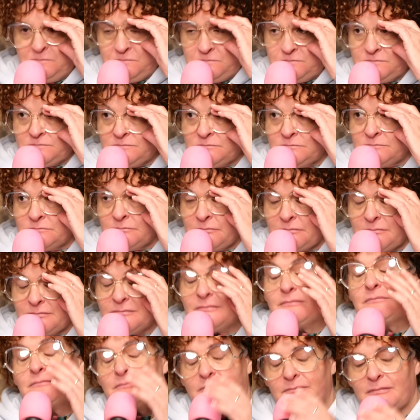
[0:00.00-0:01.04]
You okay,
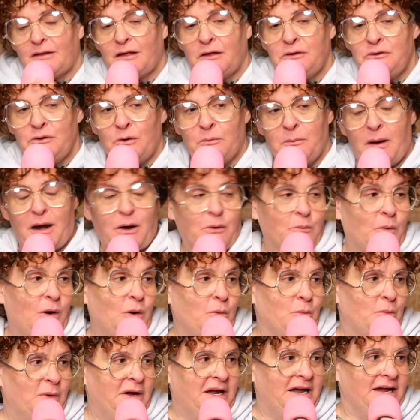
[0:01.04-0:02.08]
Crystal? No matter
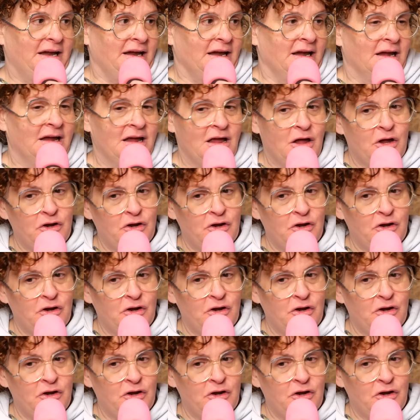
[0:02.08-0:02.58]
what we